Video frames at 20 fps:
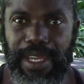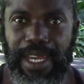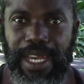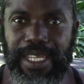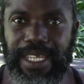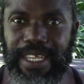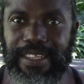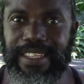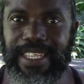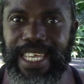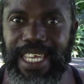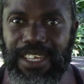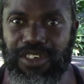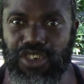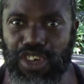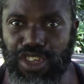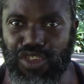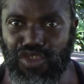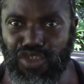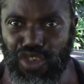it is
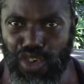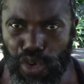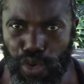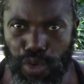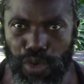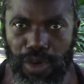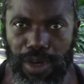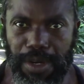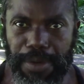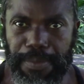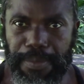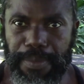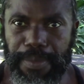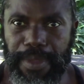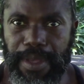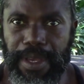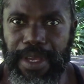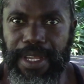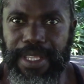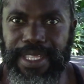teaching you
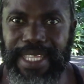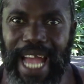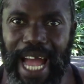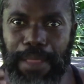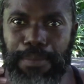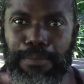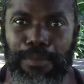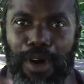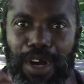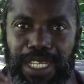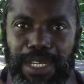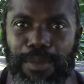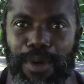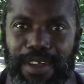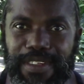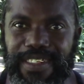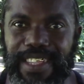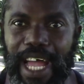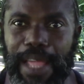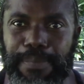that money
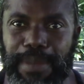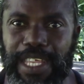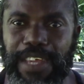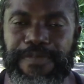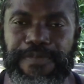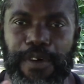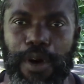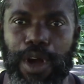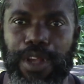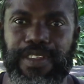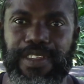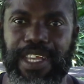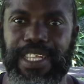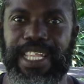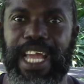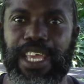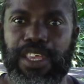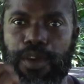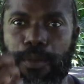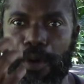must not be the first thing
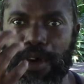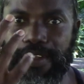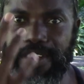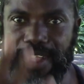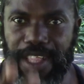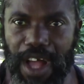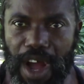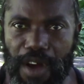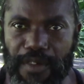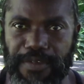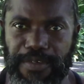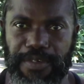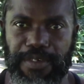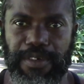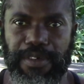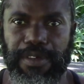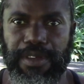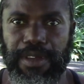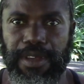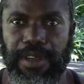that you must love,
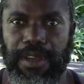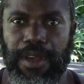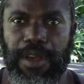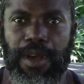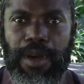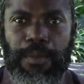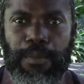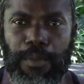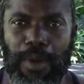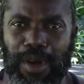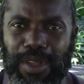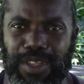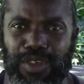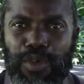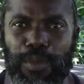but you